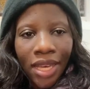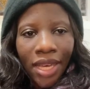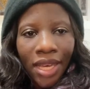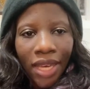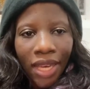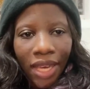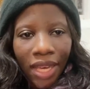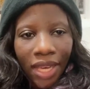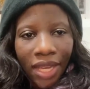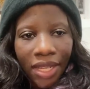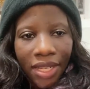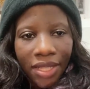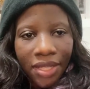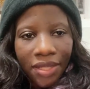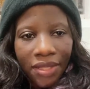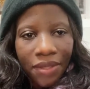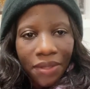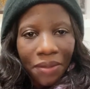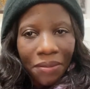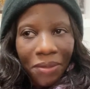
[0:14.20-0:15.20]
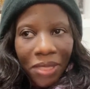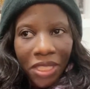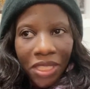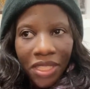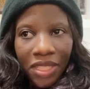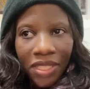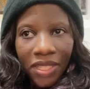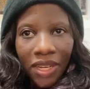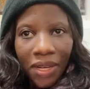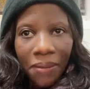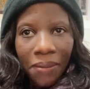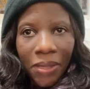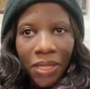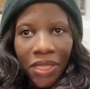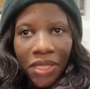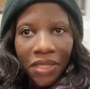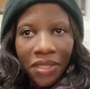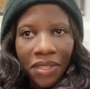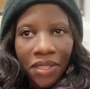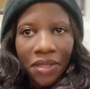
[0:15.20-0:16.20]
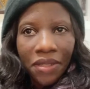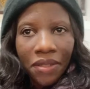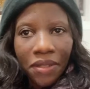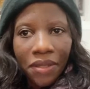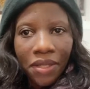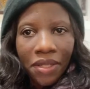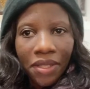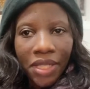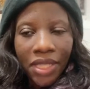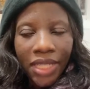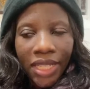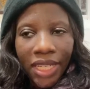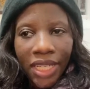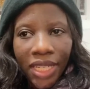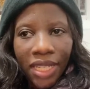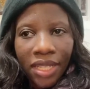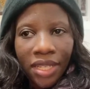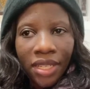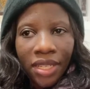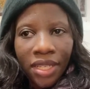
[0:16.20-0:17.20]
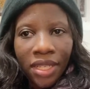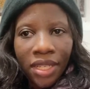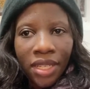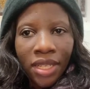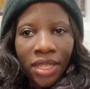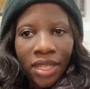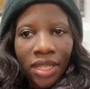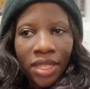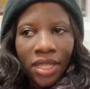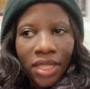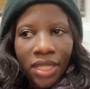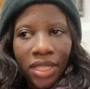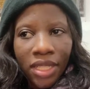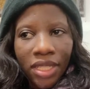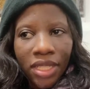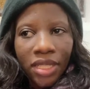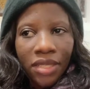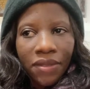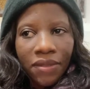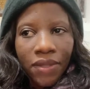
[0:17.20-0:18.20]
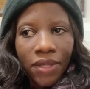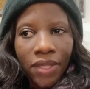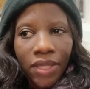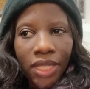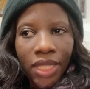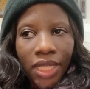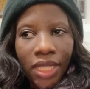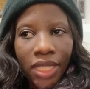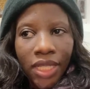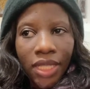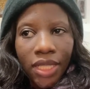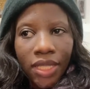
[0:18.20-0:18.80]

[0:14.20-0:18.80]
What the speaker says: and so much has happened throughout the day, and I just feel like